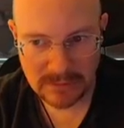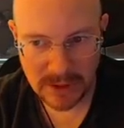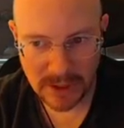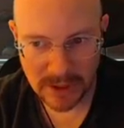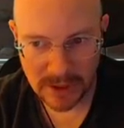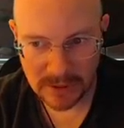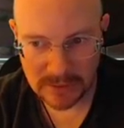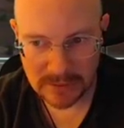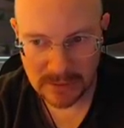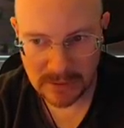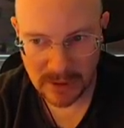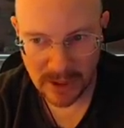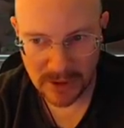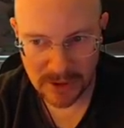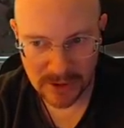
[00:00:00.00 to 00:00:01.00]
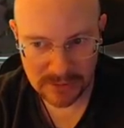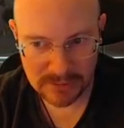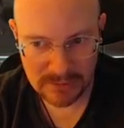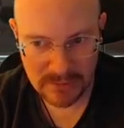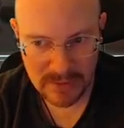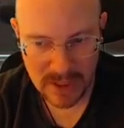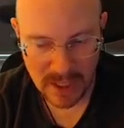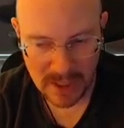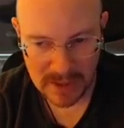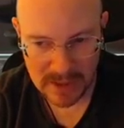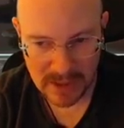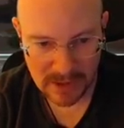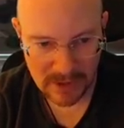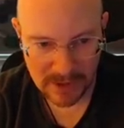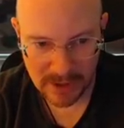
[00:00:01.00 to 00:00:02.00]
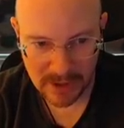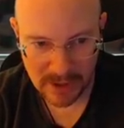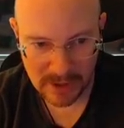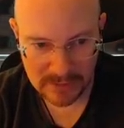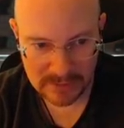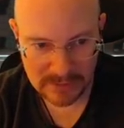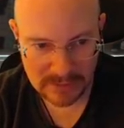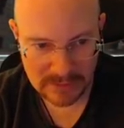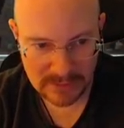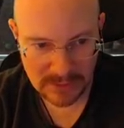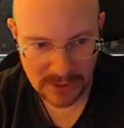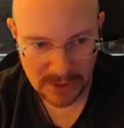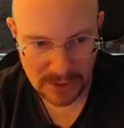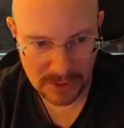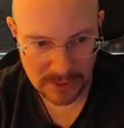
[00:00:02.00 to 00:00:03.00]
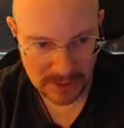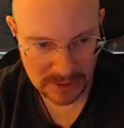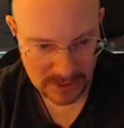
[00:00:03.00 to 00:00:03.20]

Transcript: you know, other tanks that are not you.